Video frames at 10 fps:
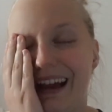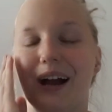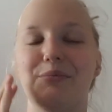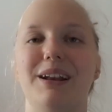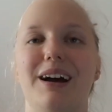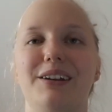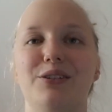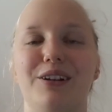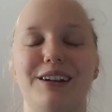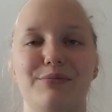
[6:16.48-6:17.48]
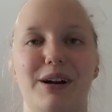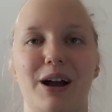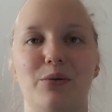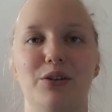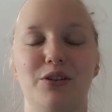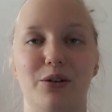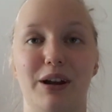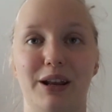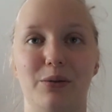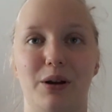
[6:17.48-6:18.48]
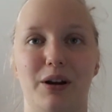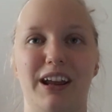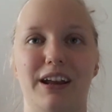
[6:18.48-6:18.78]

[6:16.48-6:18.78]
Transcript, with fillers: I mean, I told him I won't go anywhere